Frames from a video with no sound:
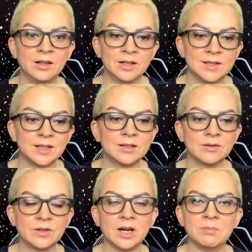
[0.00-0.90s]
Six of
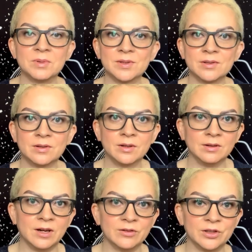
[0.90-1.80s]
Cups,
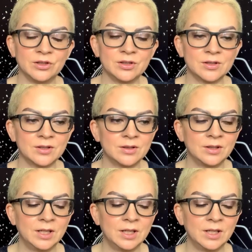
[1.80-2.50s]
lovers.